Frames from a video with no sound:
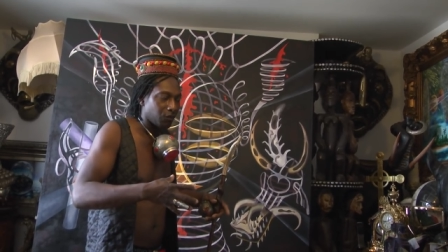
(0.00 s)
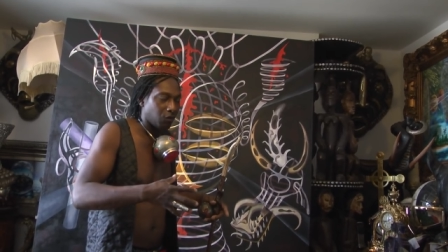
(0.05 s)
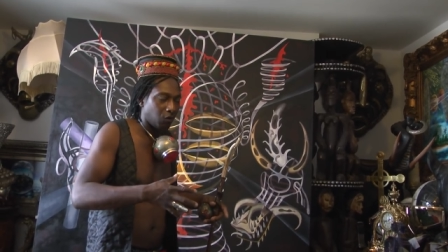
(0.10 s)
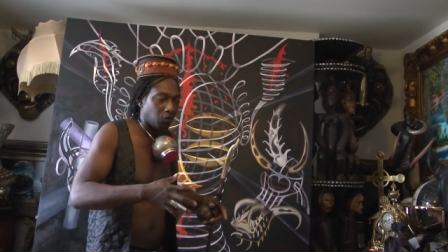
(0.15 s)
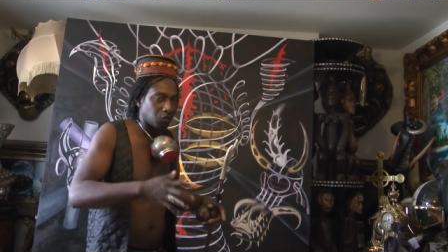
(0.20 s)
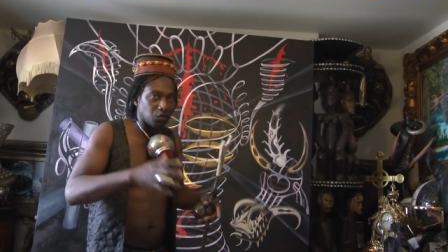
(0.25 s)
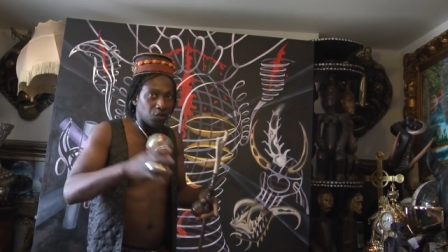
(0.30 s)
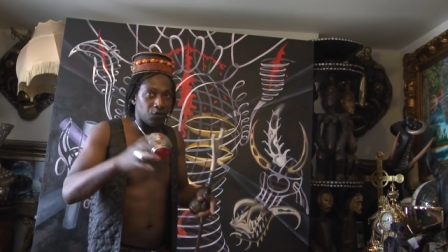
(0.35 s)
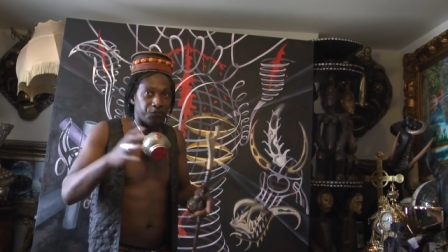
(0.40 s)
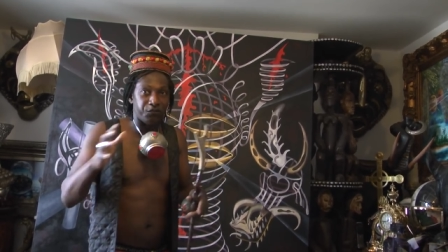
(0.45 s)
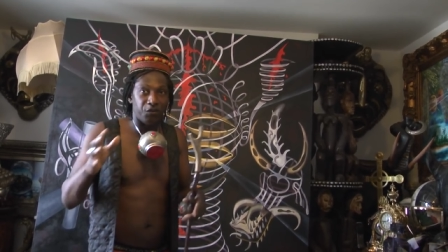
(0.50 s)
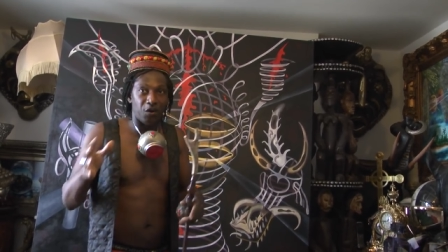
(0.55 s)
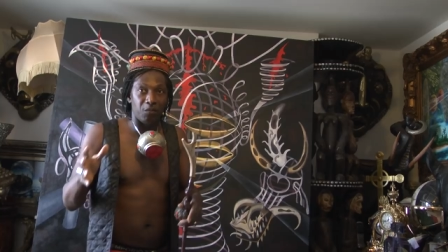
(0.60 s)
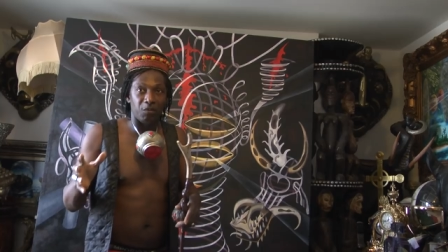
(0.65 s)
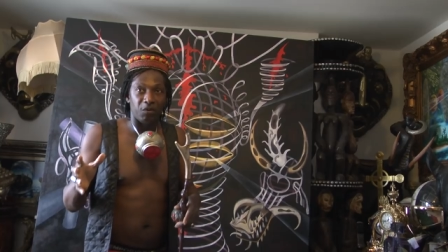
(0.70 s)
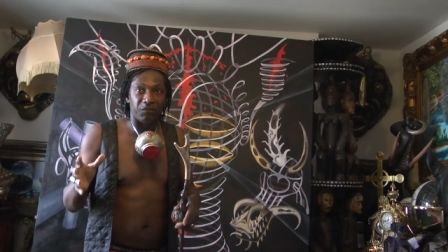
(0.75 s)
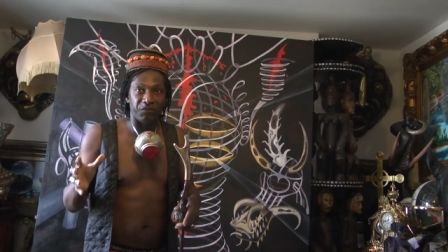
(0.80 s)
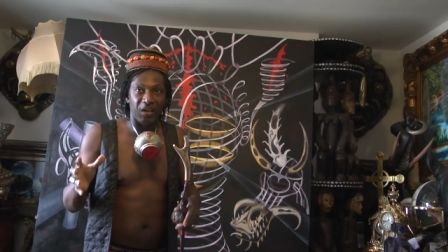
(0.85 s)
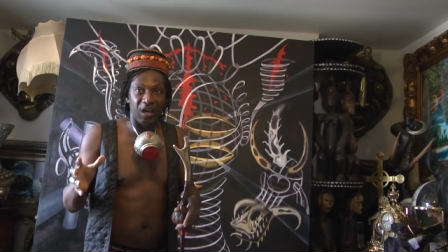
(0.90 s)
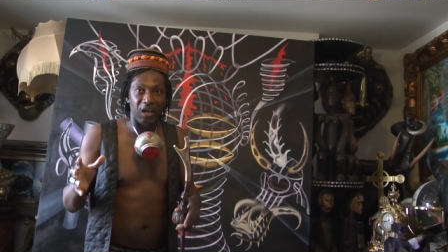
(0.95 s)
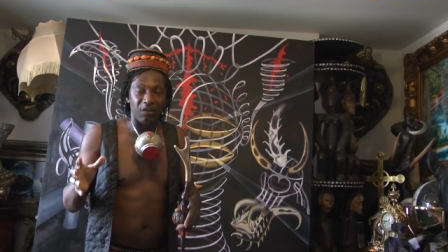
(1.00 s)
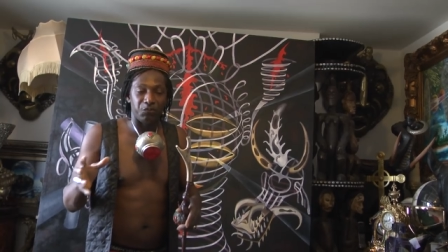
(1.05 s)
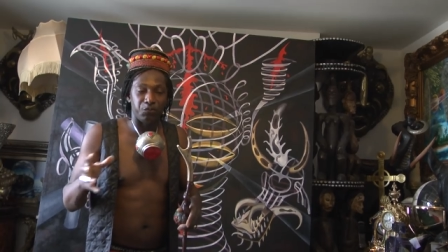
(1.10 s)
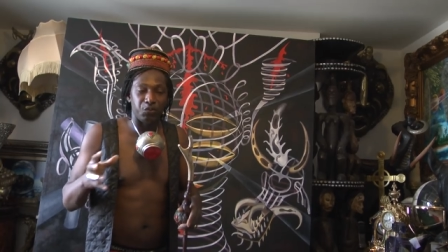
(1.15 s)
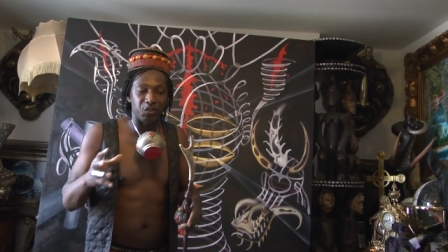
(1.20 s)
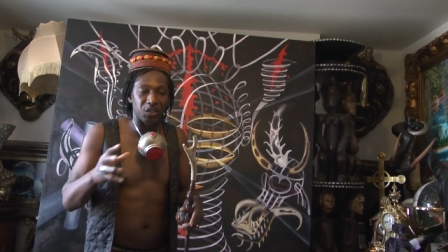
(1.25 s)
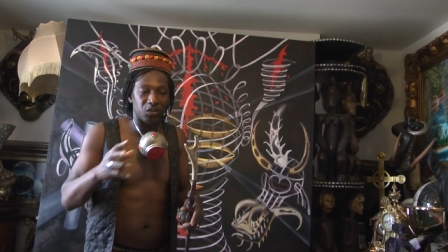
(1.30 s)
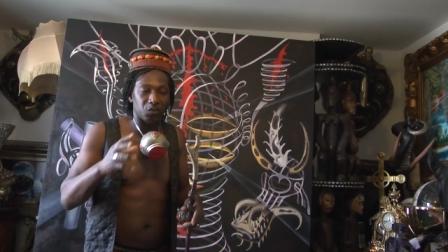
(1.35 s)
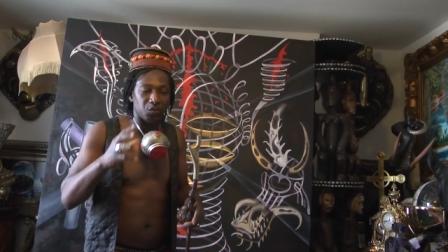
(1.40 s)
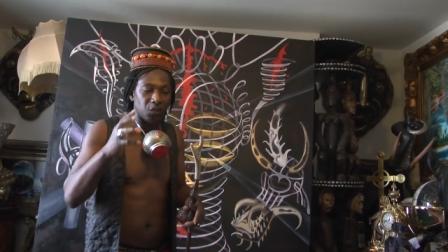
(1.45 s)
other form of life,
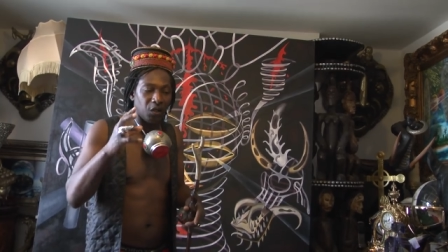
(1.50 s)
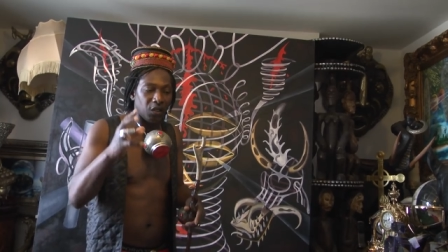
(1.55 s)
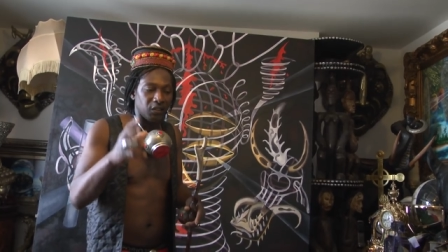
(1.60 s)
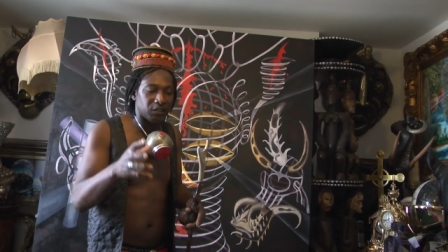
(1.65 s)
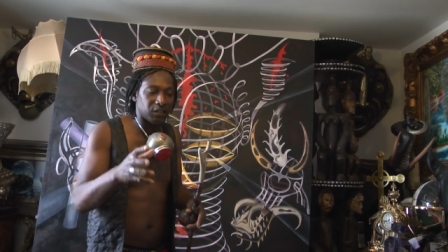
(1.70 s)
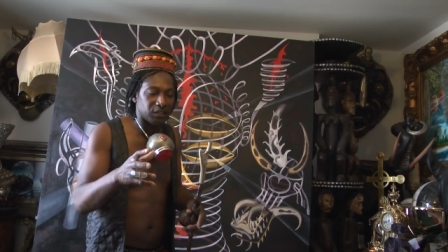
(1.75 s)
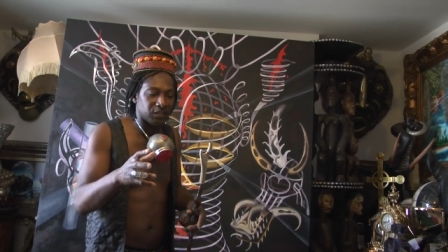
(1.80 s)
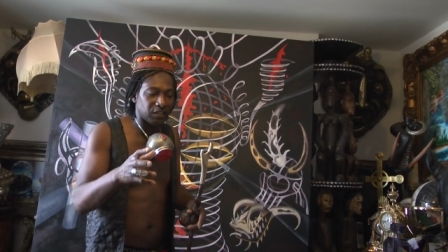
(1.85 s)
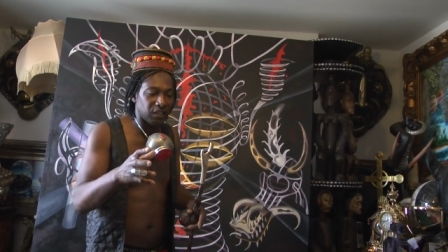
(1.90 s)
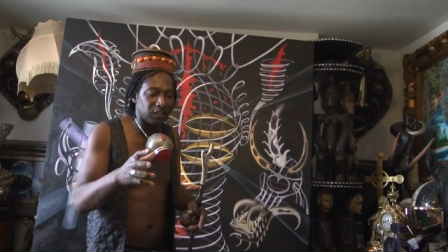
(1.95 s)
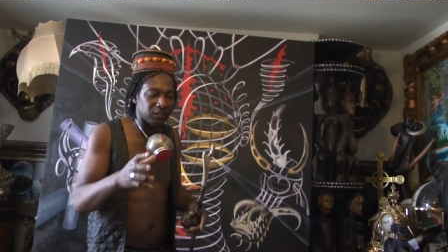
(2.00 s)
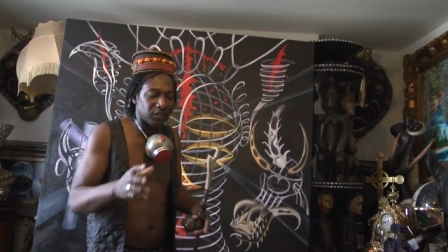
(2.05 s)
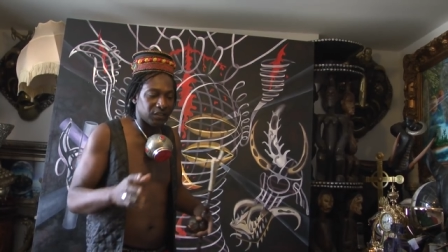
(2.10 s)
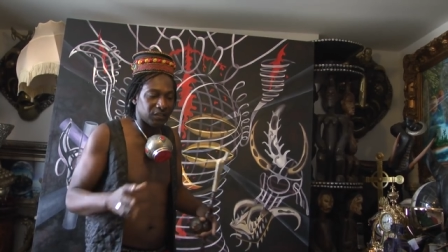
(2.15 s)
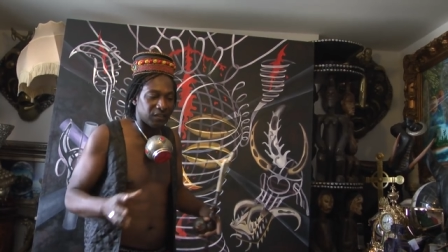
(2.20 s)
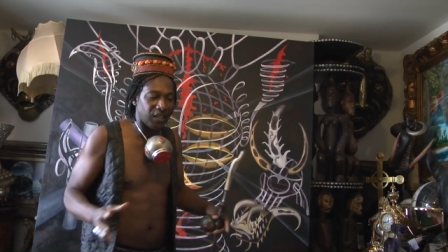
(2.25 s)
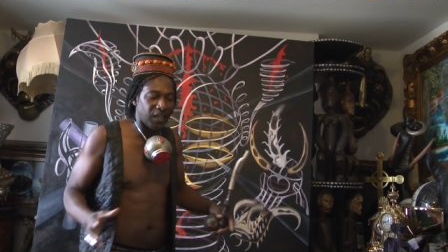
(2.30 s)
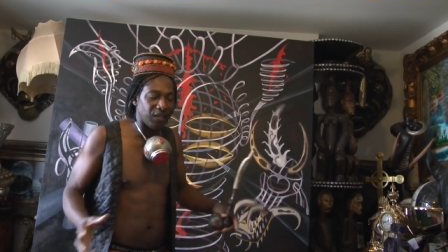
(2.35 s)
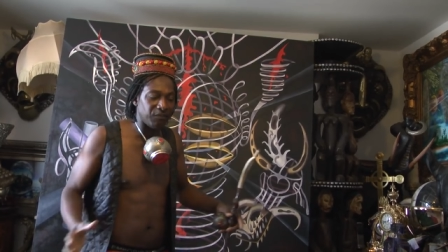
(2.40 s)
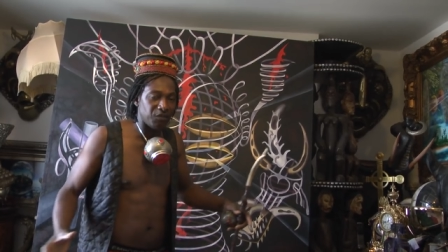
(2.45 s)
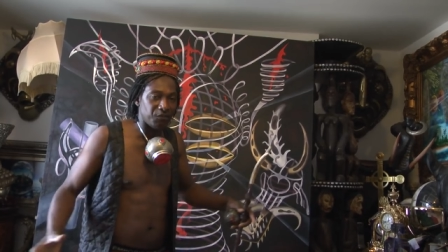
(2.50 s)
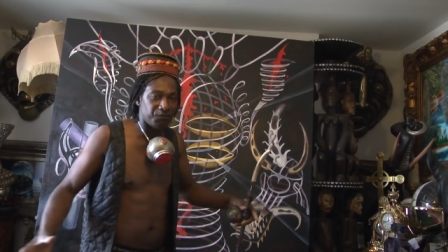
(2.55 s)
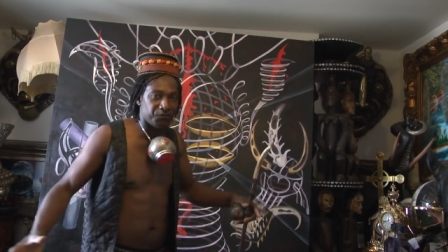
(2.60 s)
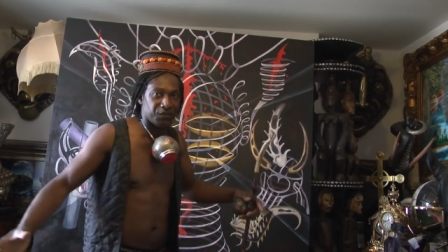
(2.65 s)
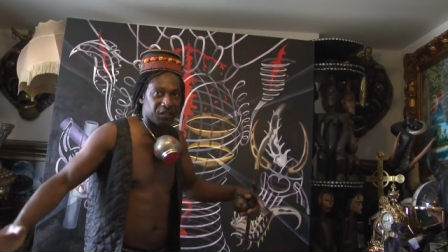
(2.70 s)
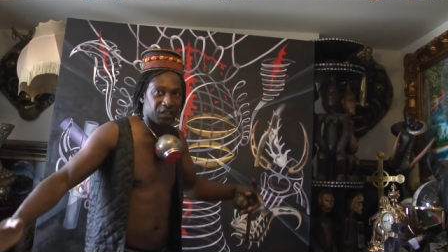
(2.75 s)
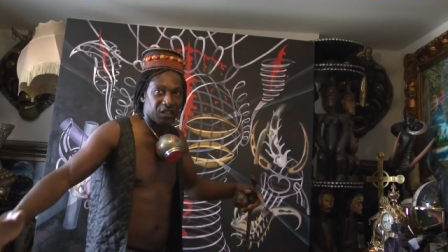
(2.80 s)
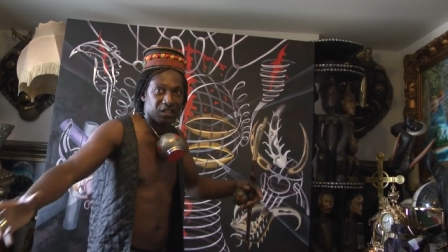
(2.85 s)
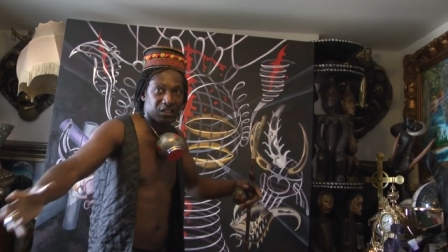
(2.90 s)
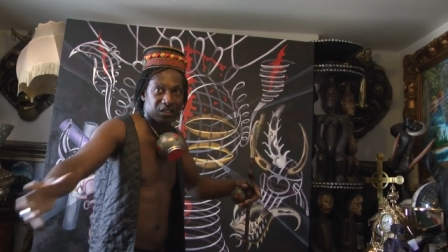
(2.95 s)
we need to understand that
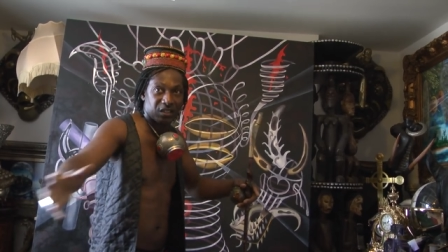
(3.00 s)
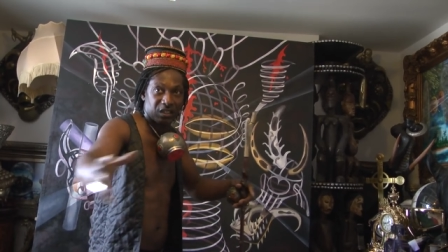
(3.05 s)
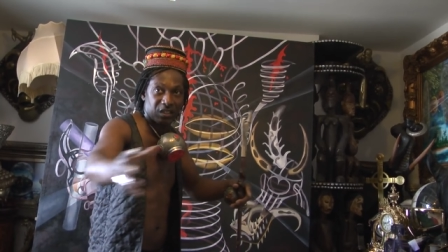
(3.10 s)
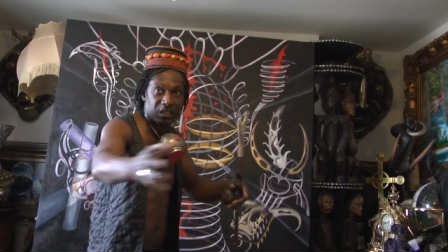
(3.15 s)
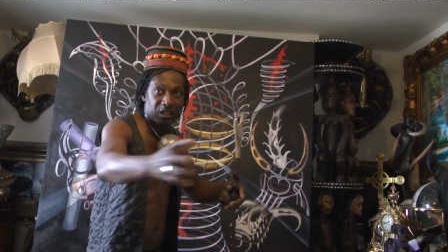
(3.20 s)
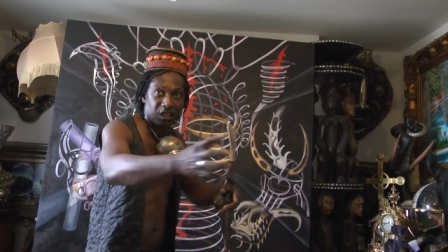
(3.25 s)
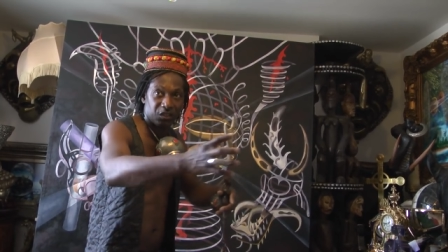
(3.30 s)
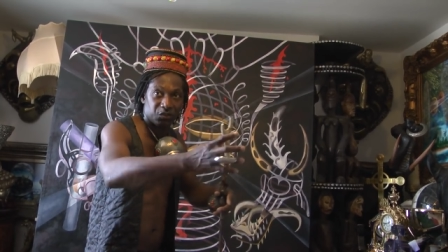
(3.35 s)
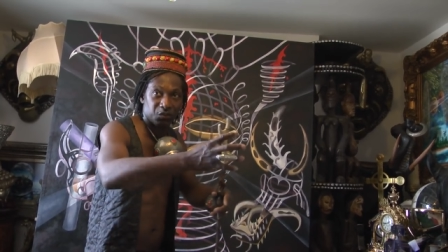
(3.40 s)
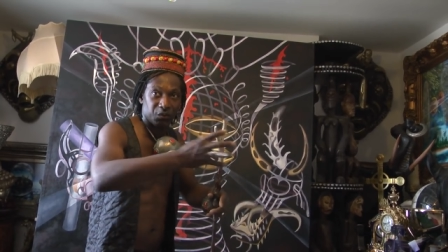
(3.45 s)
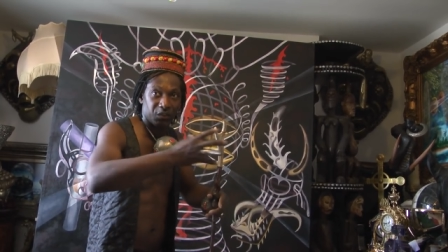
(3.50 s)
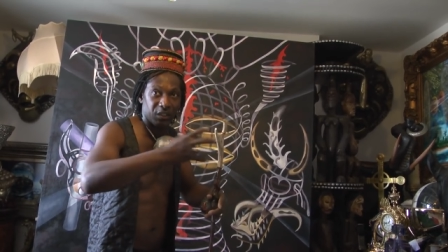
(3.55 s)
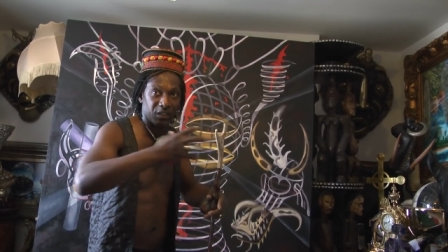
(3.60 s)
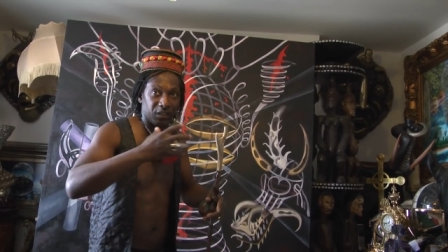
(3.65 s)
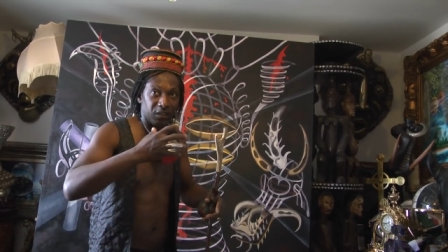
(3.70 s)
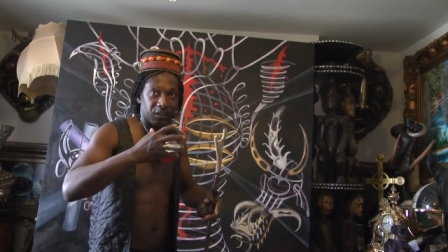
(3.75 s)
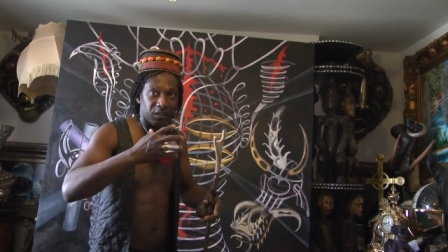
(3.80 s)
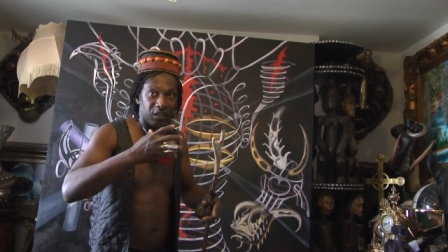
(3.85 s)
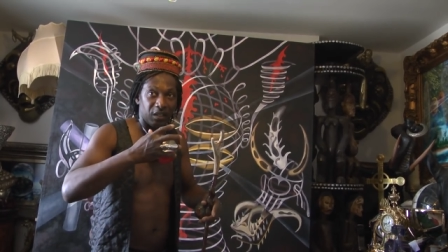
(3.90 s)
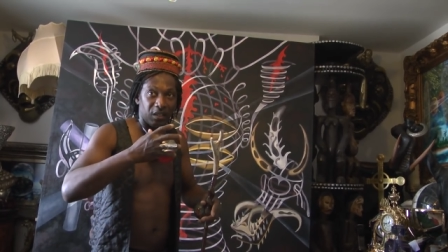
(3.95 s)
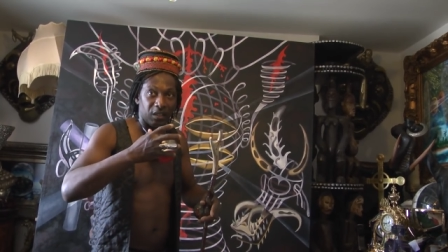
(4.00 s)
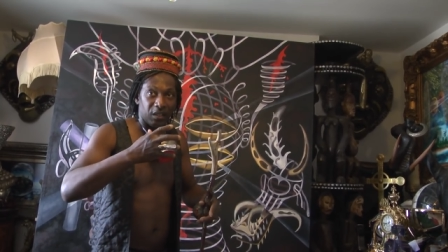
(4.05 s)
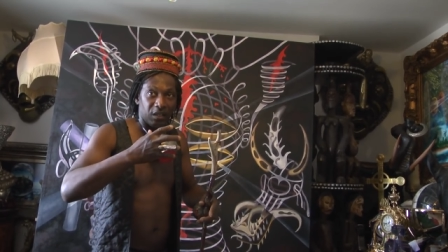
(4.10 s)
everything is here together.